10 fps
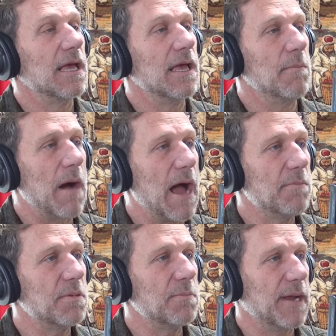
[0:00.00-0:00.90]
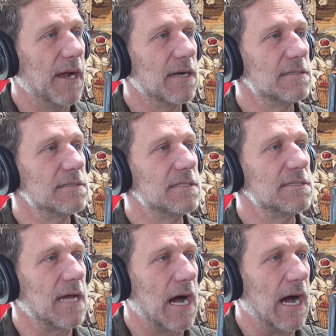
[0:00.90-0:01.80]
Am I prepared to
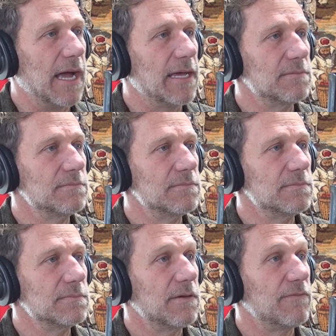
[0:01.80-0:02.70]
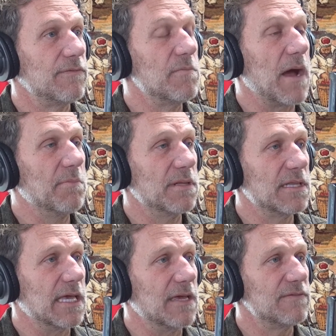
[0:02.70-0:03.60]
die for my
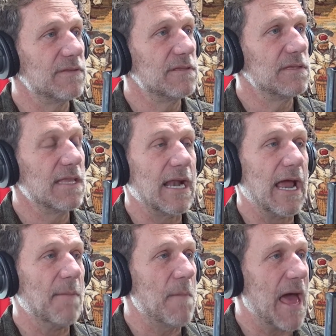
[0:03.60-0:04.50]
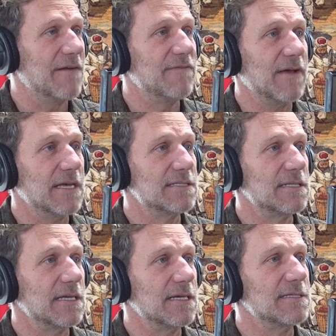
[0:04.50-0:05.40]
belief that I
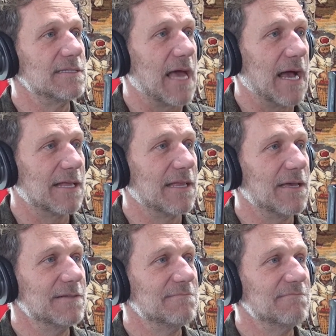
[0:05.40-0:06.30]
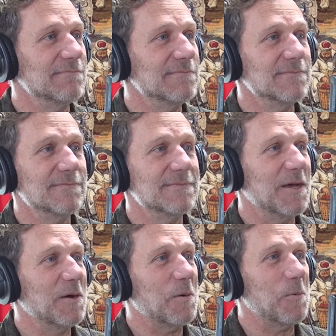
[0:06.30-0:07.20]
manifest exactly
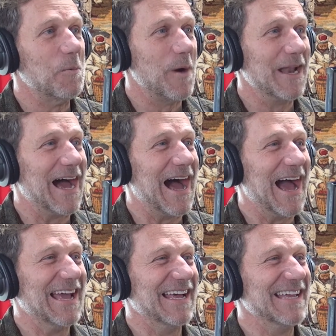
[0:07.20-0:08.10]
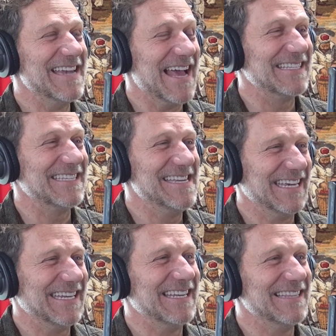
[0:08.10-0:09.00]
what I next
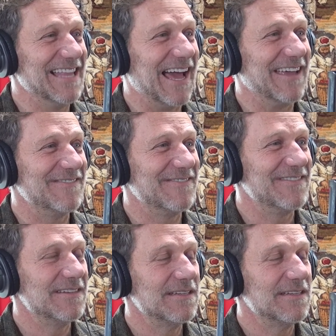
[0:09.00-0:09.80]
need in life?